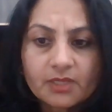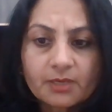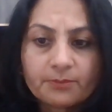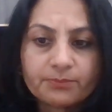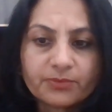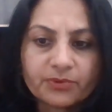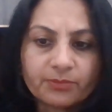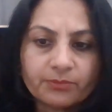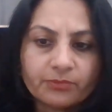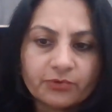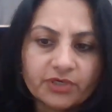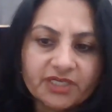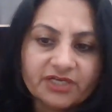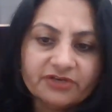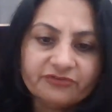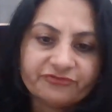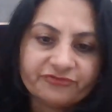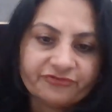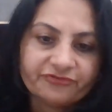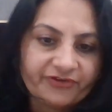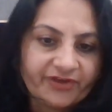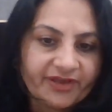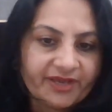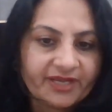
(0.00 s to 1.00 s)
promoting
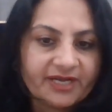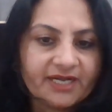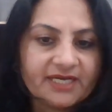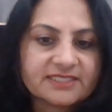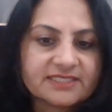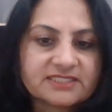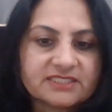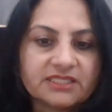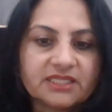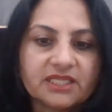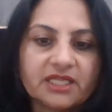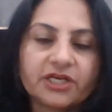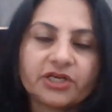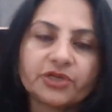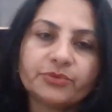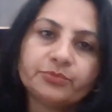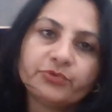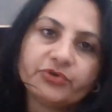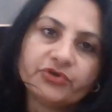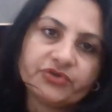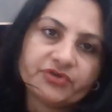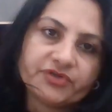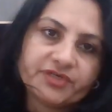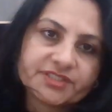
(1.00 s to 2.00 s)
fairness in the
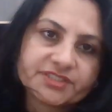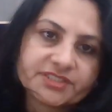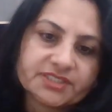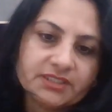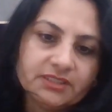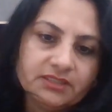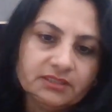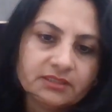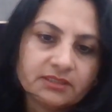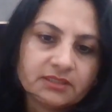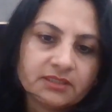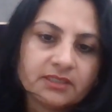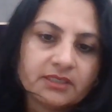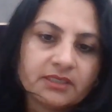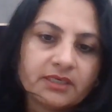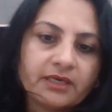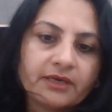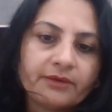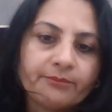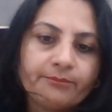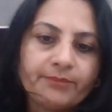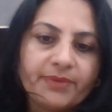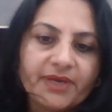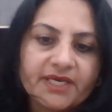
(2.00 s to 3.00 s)
remuneration
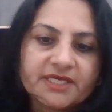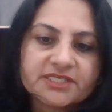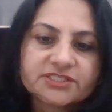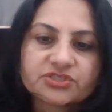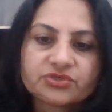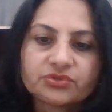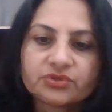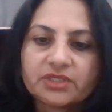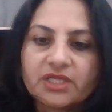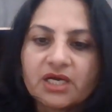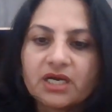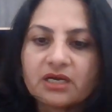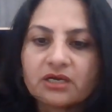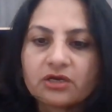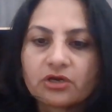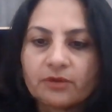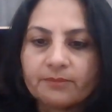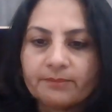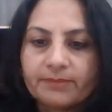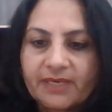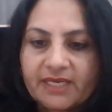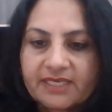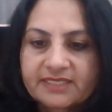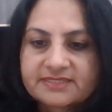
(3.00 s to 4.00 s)
based on the
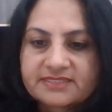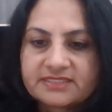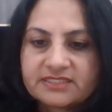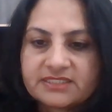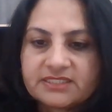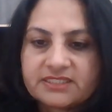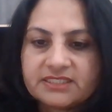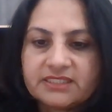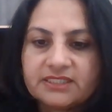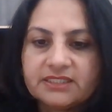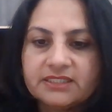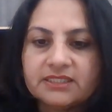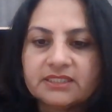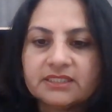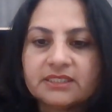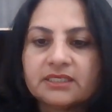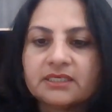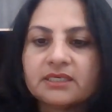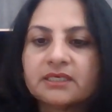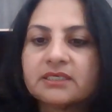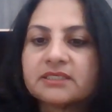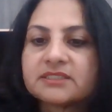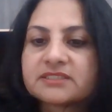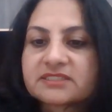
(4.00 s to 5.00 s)
complexity,
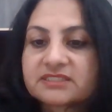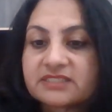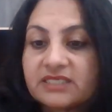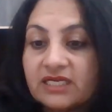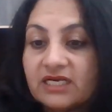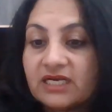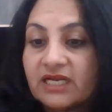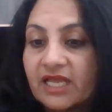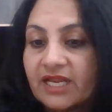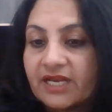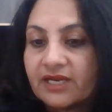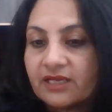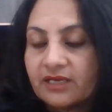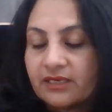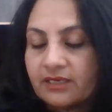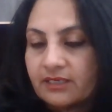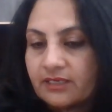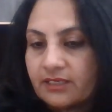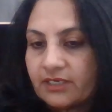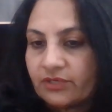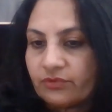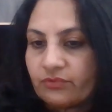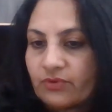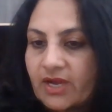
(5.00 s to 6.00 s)
skill
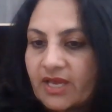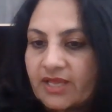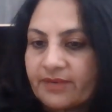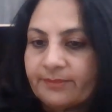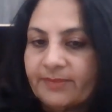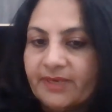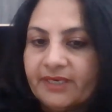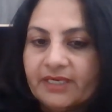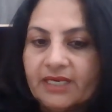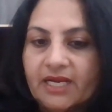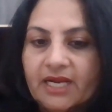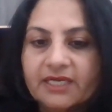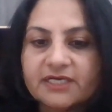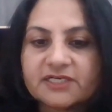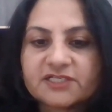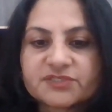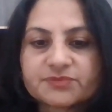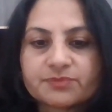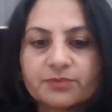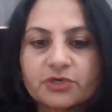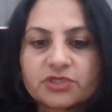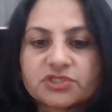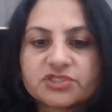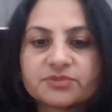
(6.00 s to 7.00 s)
requirement and
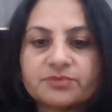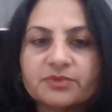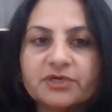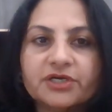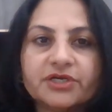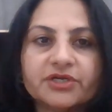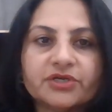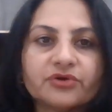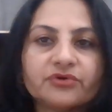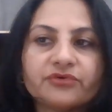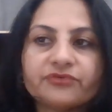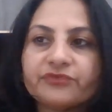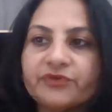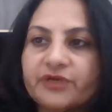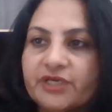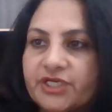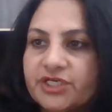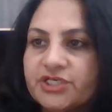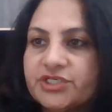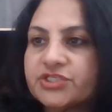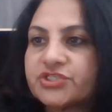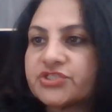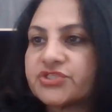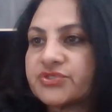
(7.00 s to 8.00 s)
responsibility of
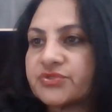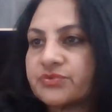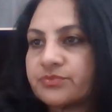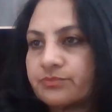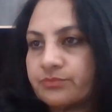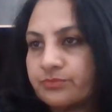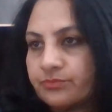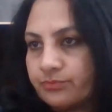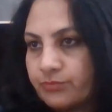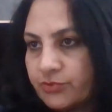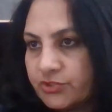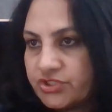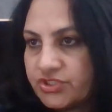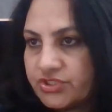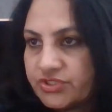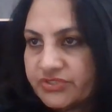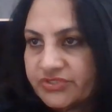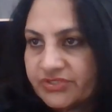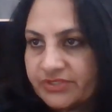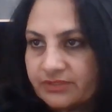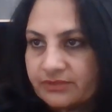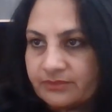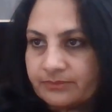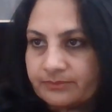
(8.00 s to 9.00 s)
each position.